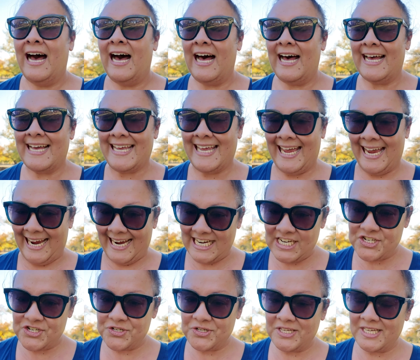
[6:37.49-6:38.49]

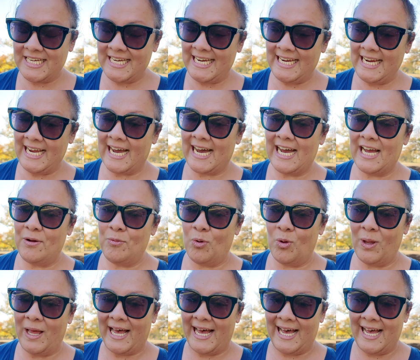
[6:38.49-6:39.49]
Occasionally I
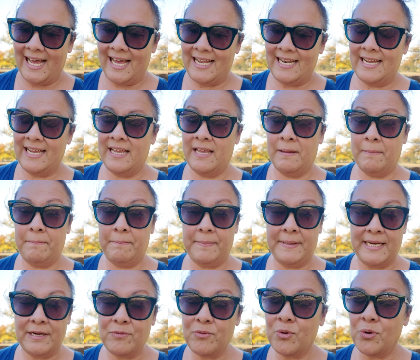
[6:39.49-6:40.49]
will add
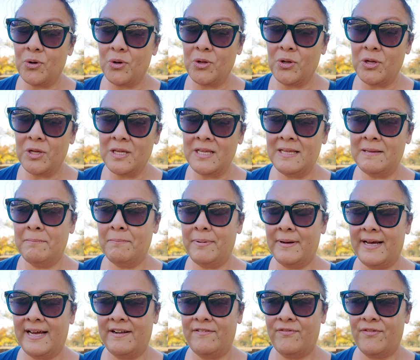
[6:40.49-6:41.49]
B-roll,
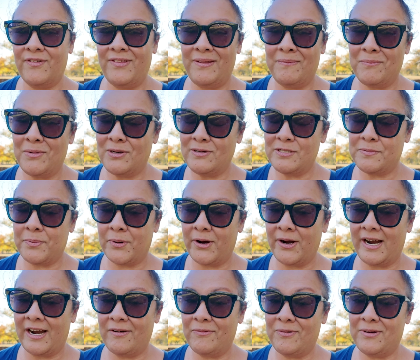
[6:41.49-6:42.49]
but for the most
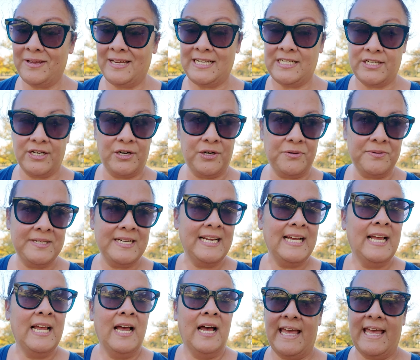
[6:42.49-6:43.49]
part I really don't.
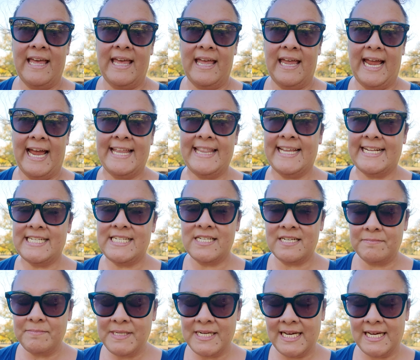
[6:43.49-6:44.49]
And then
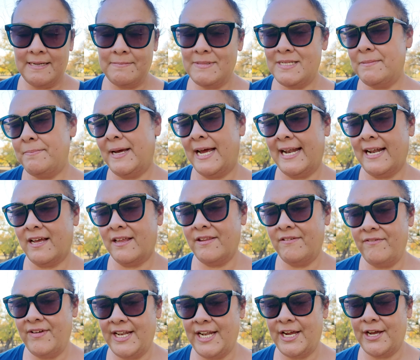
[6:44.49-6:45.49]
sometimes, depending on the
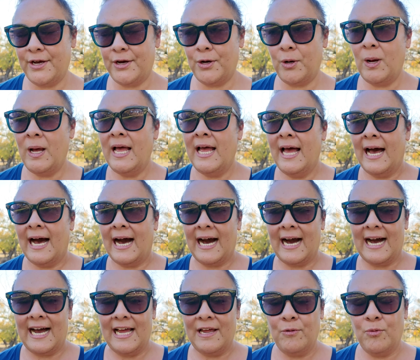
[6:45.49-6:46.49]
video,
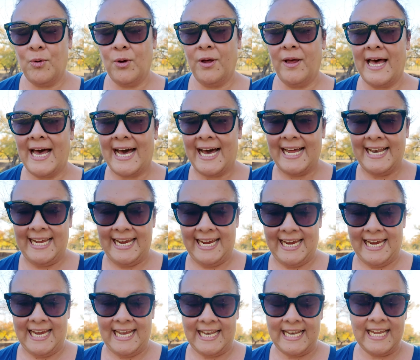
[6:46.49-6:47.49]
I will add
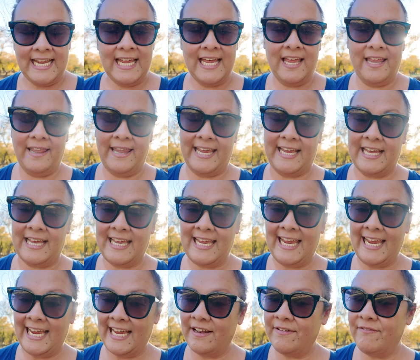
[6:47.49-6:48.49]
in like a
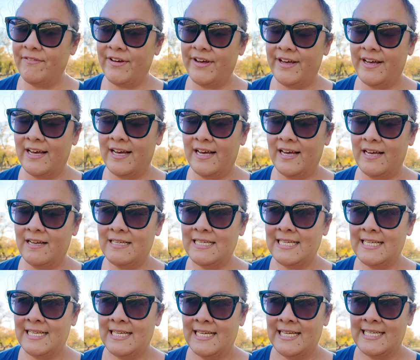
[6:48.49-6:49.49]
Canva
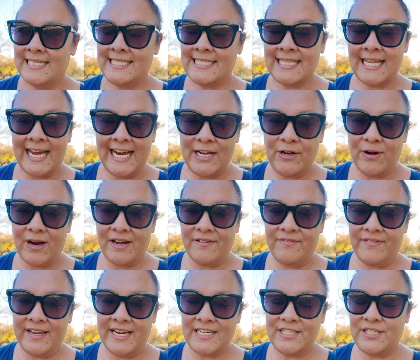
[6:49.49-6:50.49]
slide
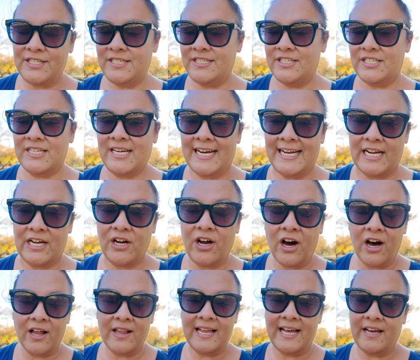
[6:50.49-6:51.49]
graphic to just kind of
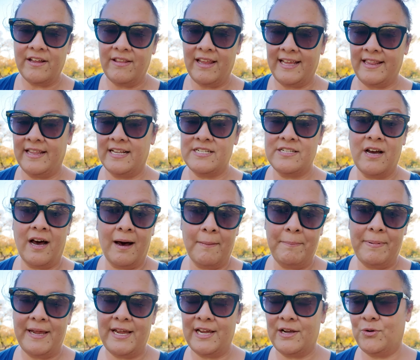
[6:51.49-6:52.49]
call out like the
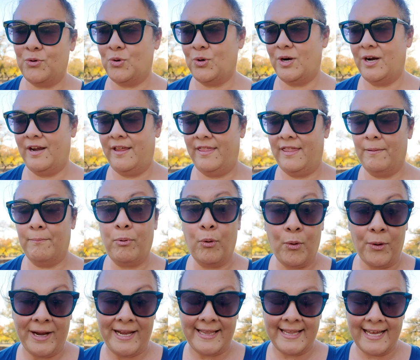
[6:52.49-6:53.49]
topic or the
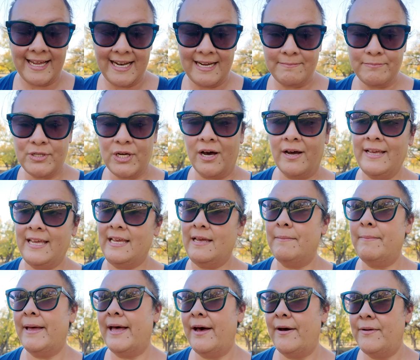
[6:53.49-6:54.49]
point that I'm talking
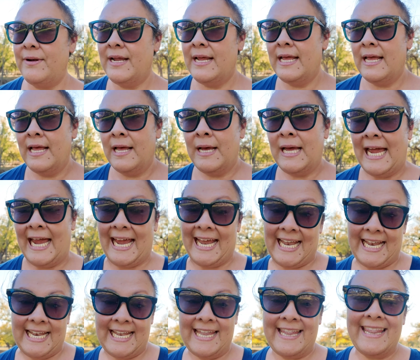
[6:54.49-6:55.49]
about,
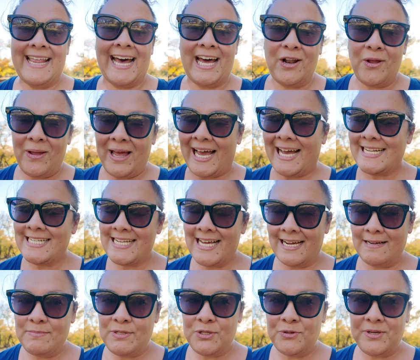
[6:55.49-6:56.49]
and that'll add
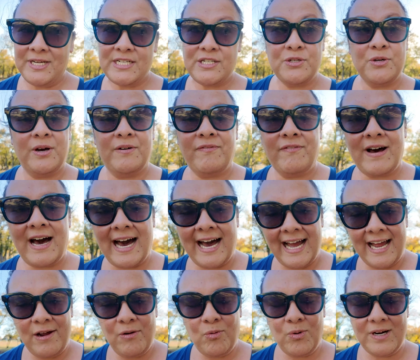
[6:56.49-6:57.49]
time to it. So if
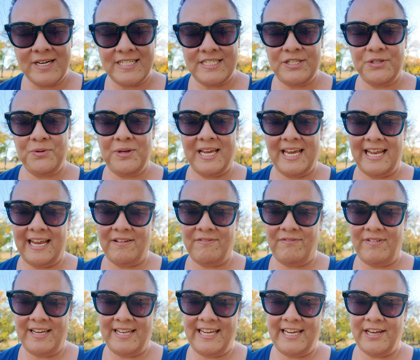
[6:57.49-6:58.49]
I want to get a
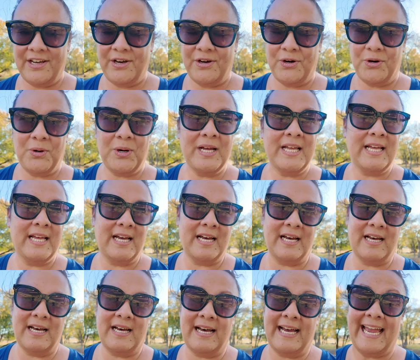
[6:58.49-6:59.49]
video
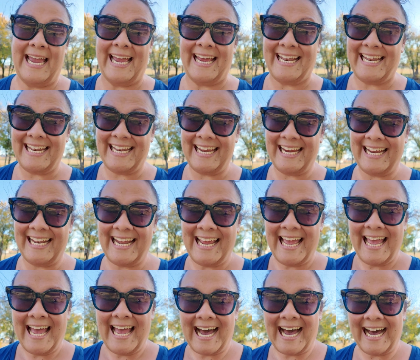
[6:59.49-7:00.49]
edited
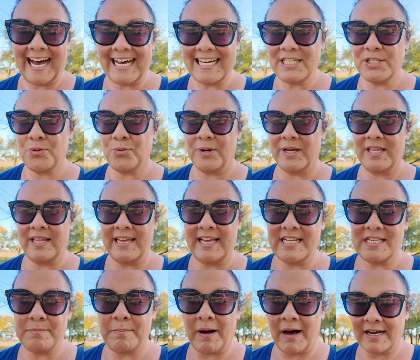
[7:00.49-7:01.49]
as quickly
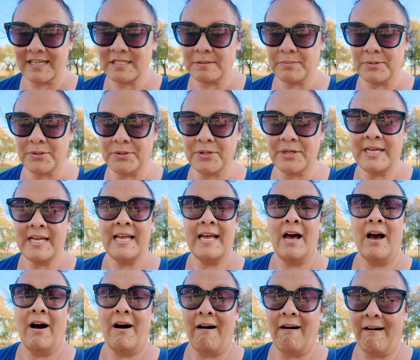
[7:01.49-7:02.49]
as possible,
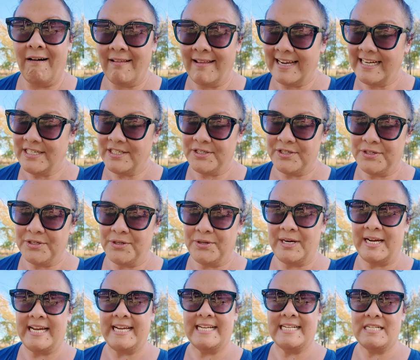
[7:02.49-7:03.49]
all I do
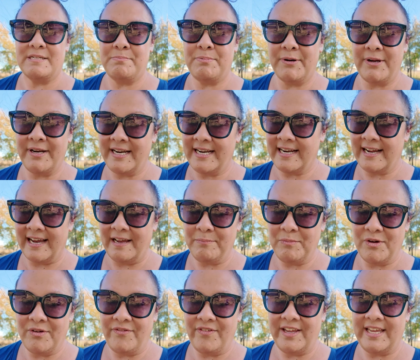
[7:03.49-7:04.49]
is put it in
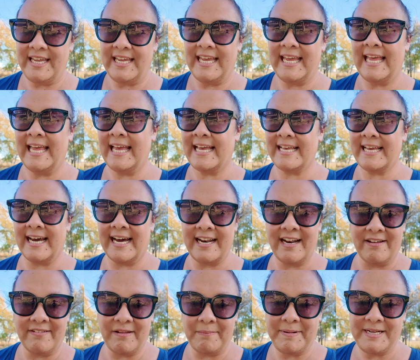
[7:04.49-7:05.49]
iMovie, cut
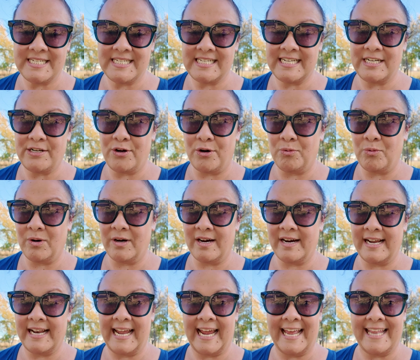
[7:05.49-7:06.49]
out the pieces I don't
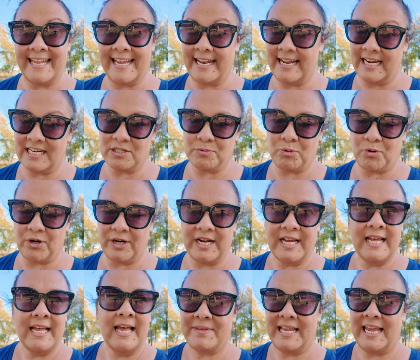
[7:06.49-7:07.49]
want, and then export.
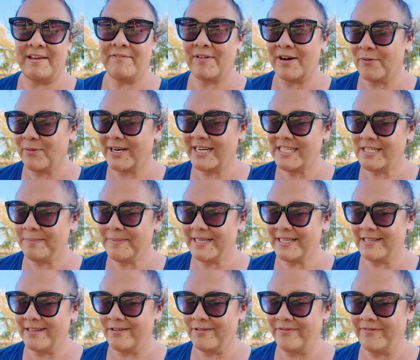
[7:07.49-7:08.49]
If I want it to be a
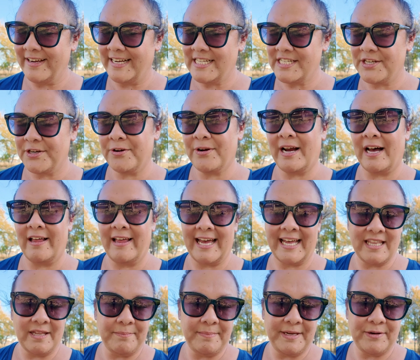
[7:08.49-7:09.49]
little fancier, I'll
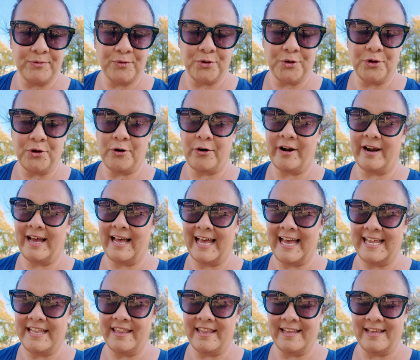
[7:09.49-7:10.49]
add the B-roll or I'll
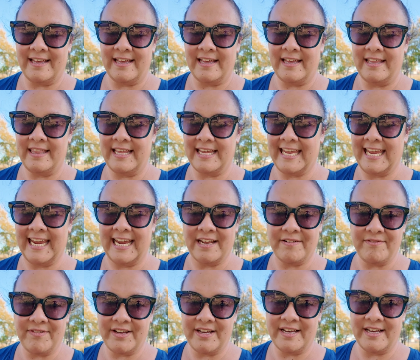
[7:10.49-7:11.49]
add the
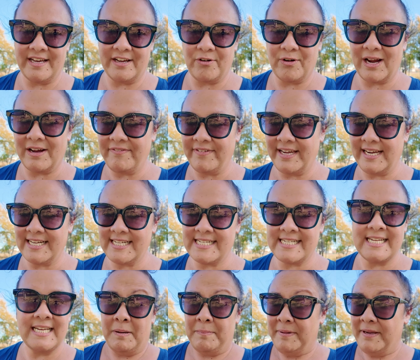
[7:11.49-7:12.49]
Canva graphics.
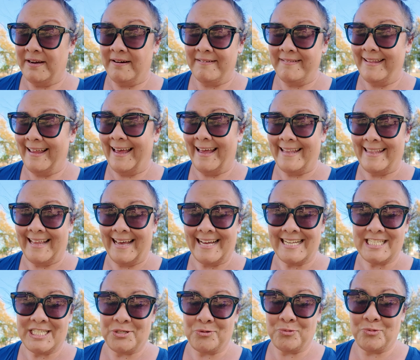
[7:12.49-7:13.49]
But beyond that,
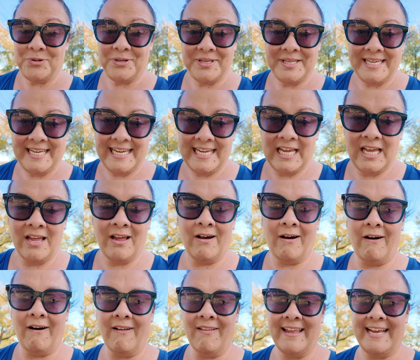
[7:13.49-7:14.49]
that's really
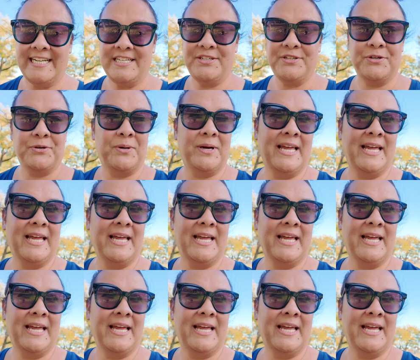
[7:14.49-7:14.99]
all I do.